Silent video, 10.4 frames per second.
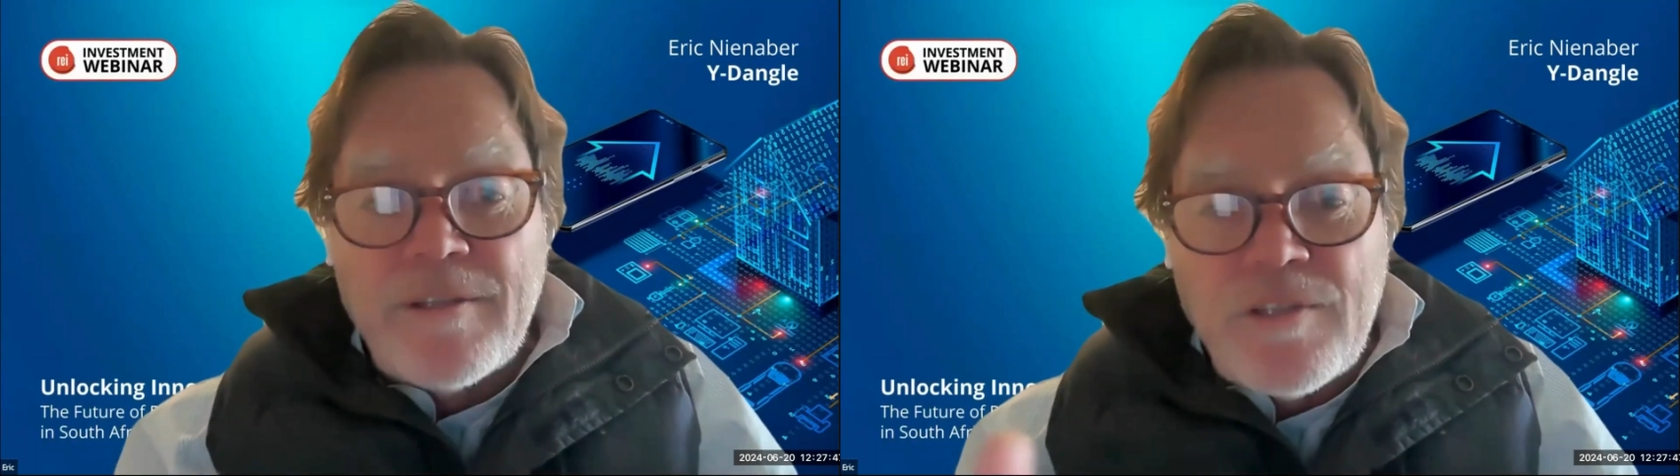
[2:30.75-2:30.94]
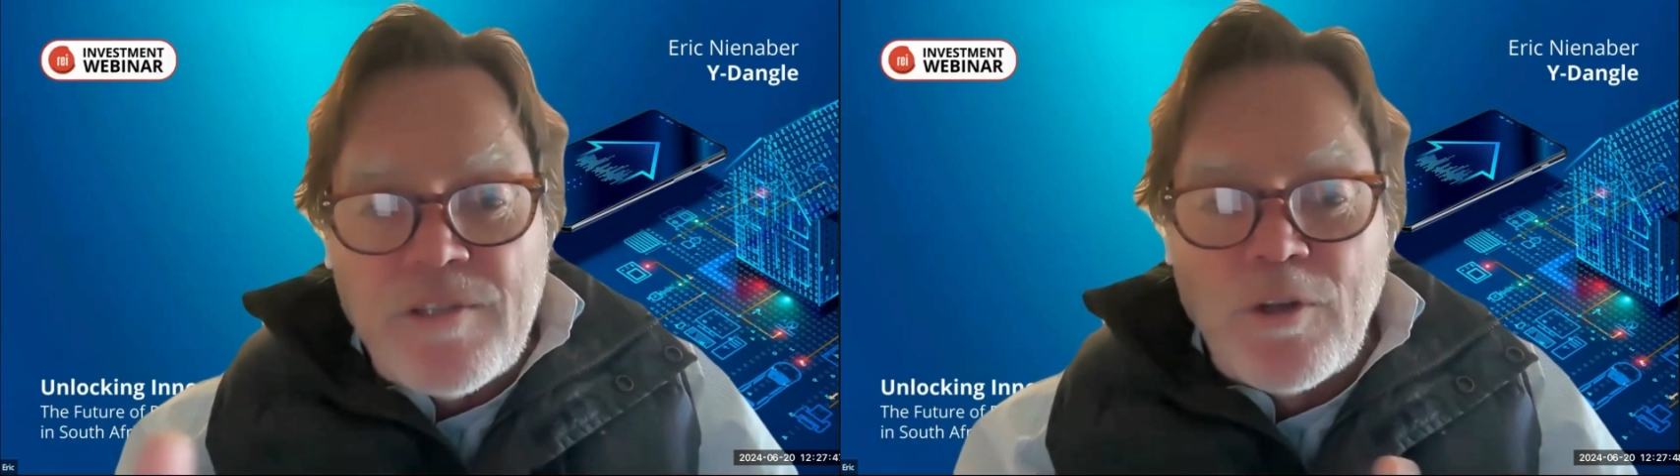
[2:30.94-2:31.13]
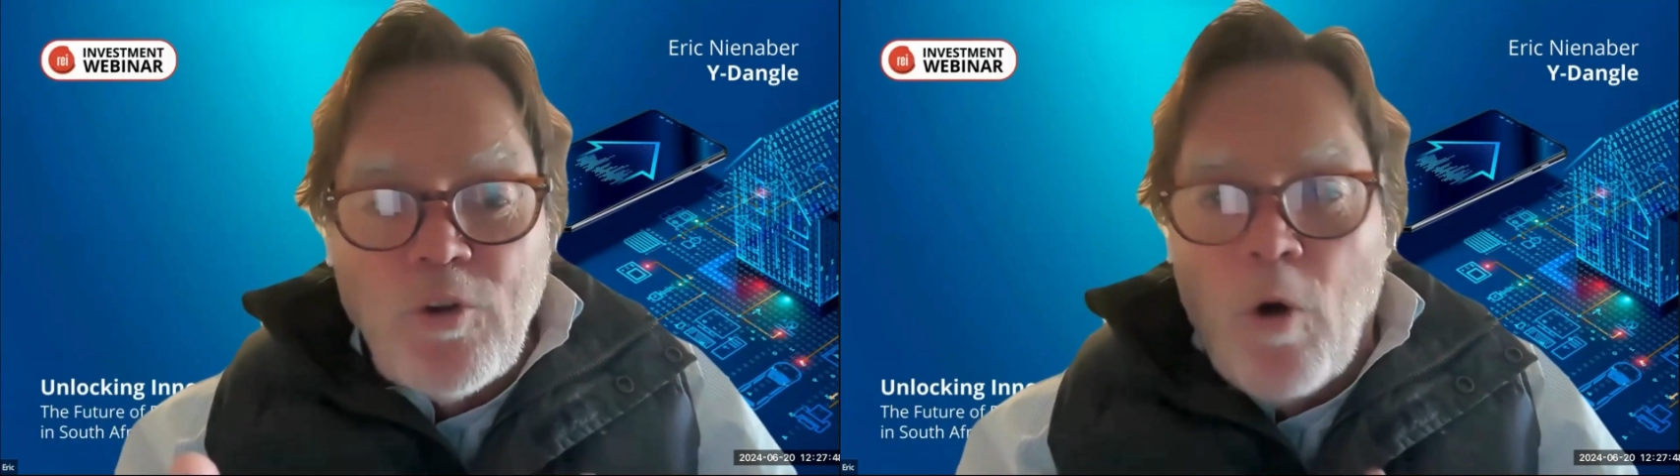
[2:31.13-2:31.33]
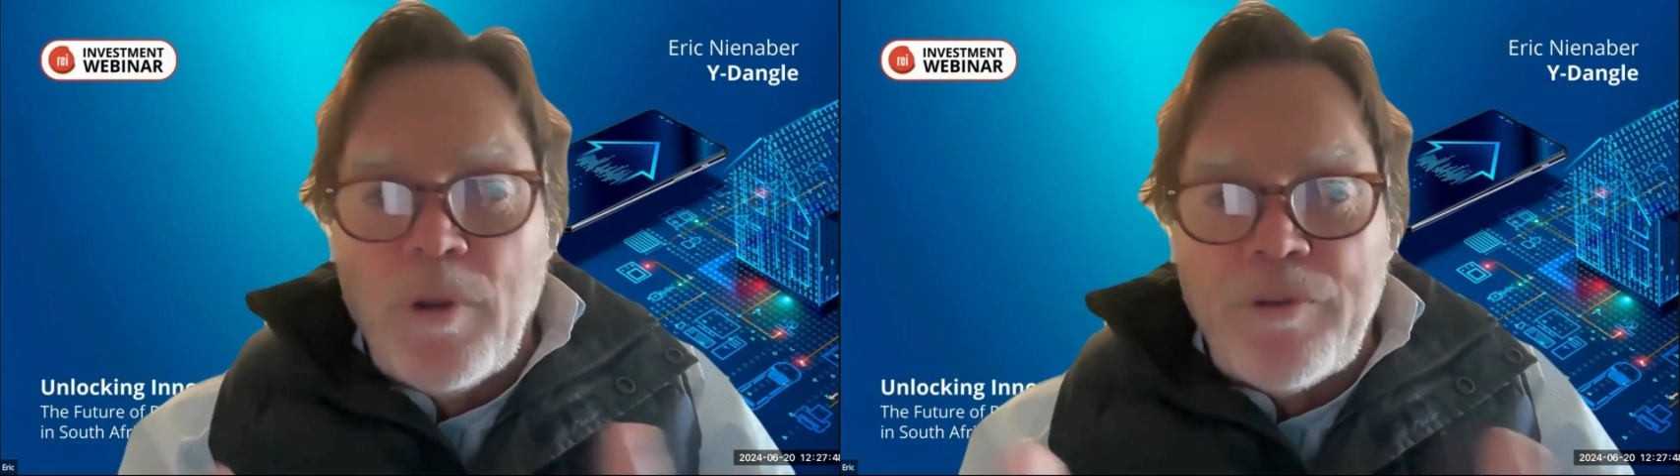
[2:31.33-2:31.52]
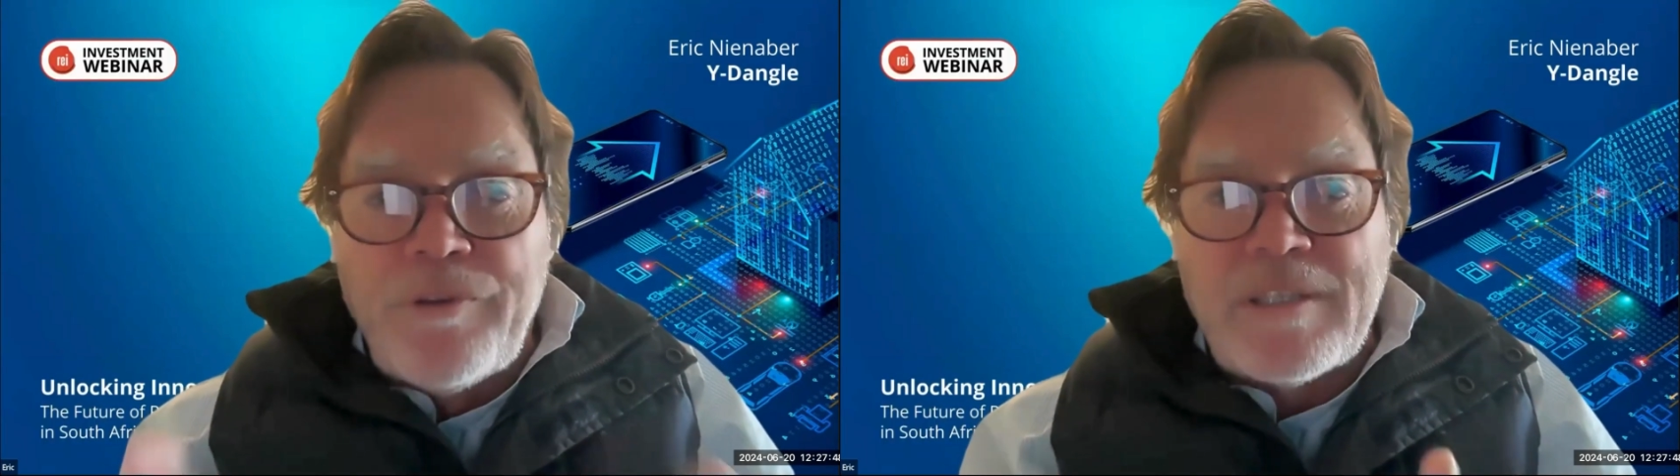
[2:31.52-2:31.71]
And it's just
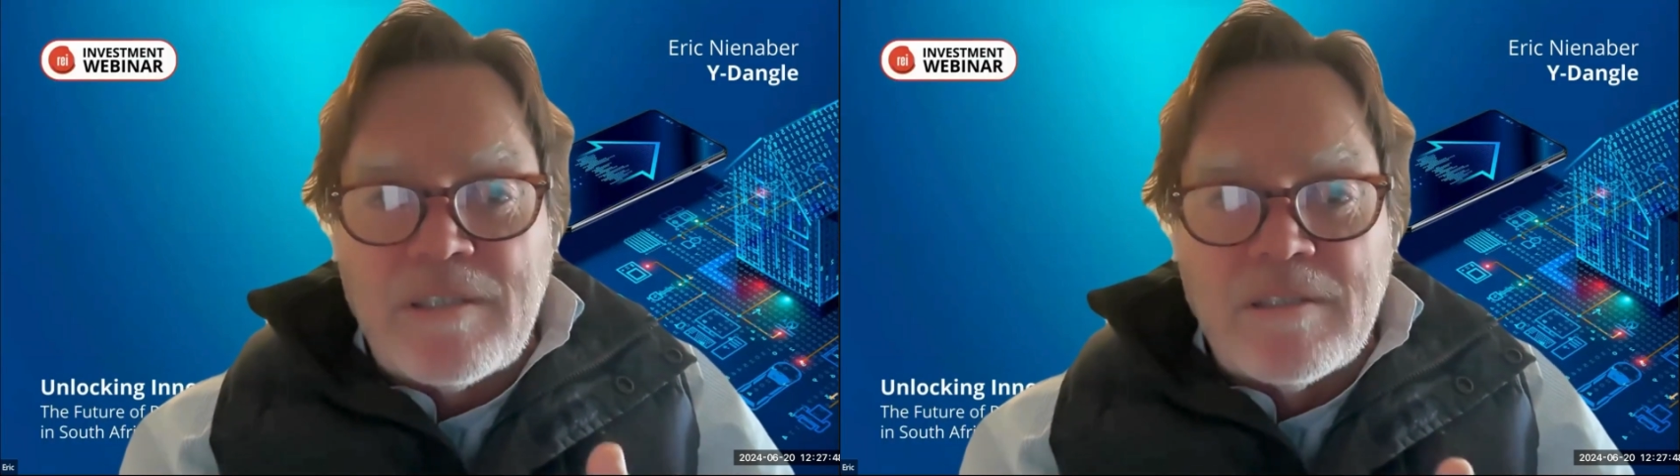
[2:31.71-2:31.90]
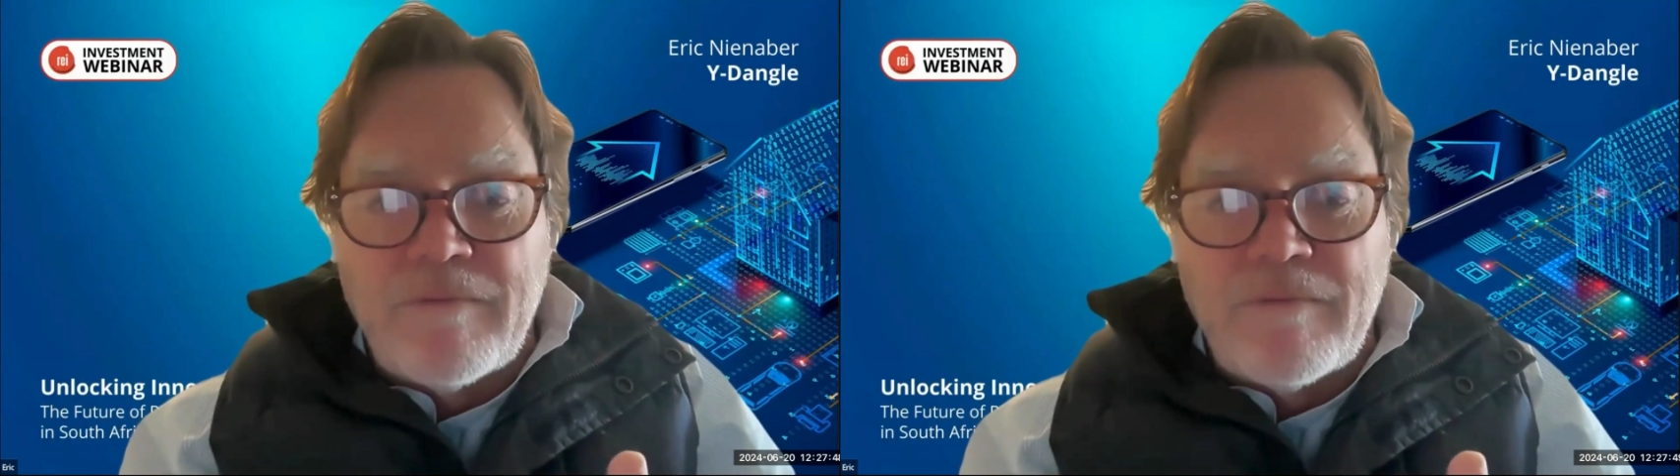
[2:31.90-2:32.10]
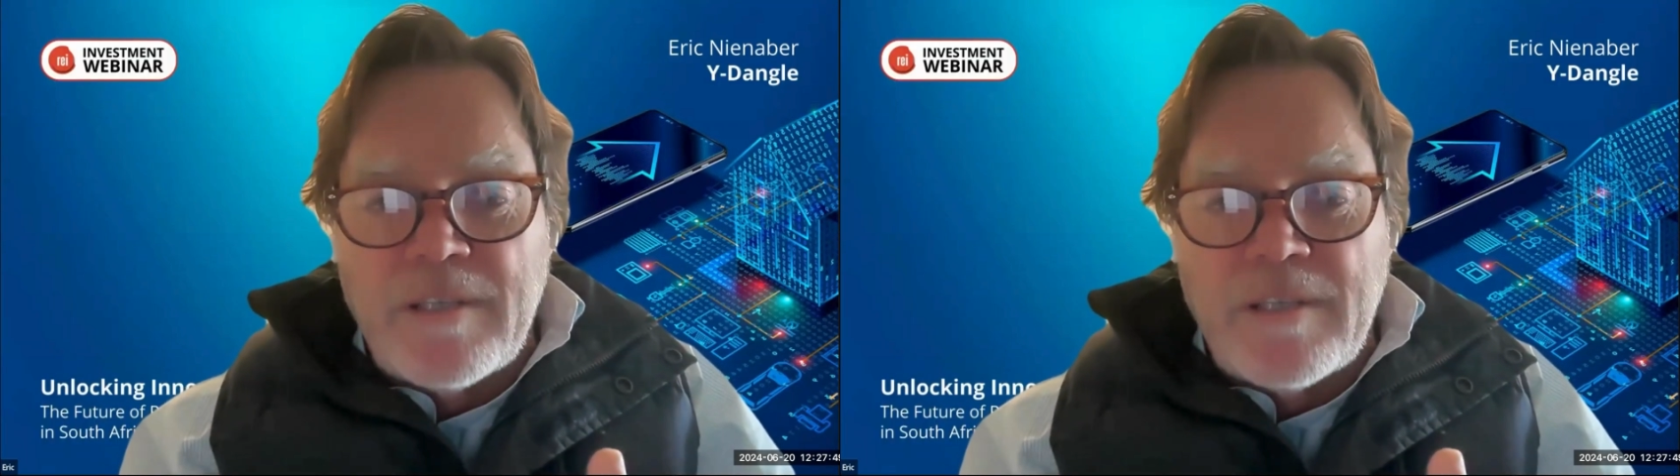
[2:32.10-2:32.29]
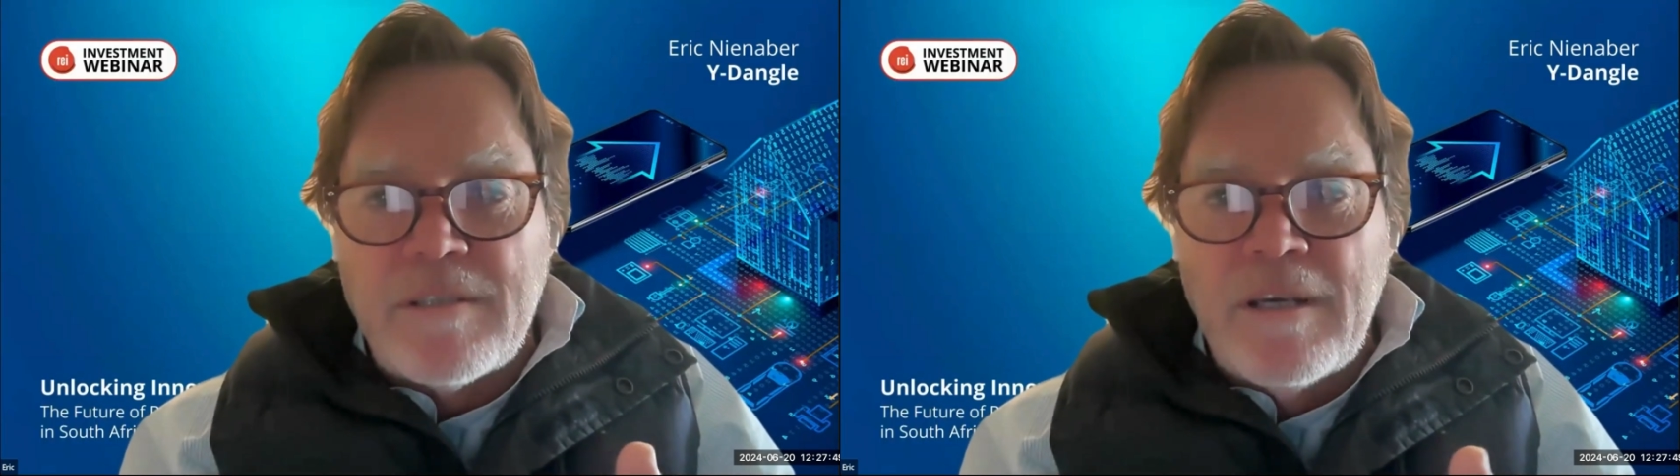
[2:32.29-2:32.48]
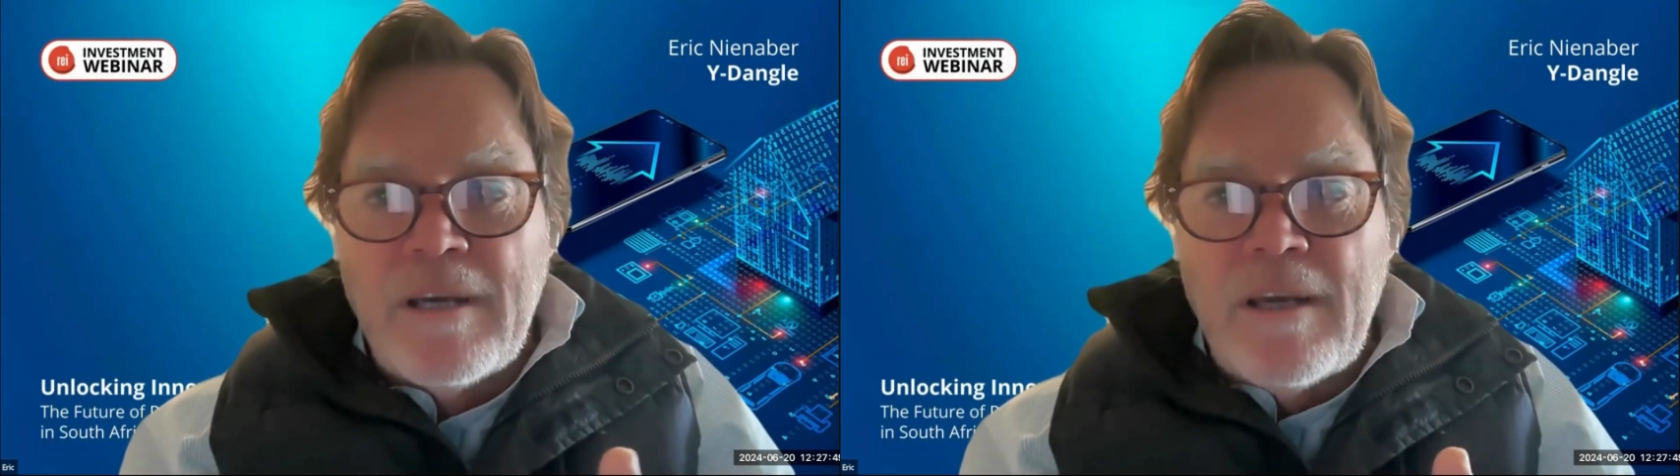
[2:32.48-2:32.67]
a normal text
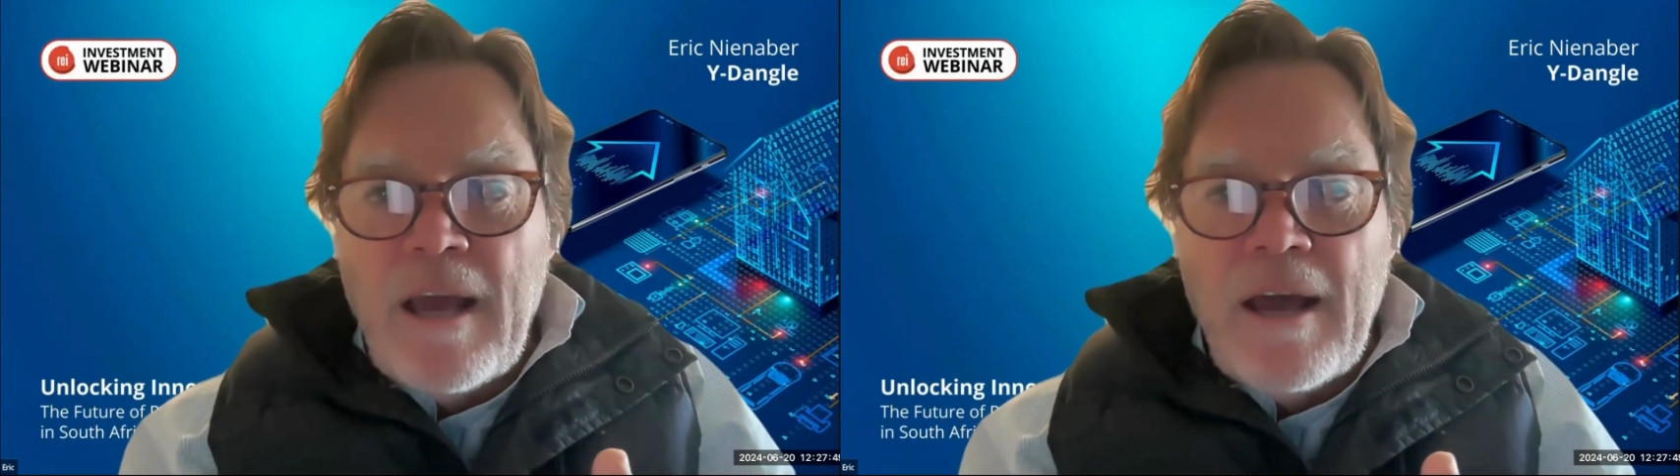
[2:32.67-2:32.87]
interface,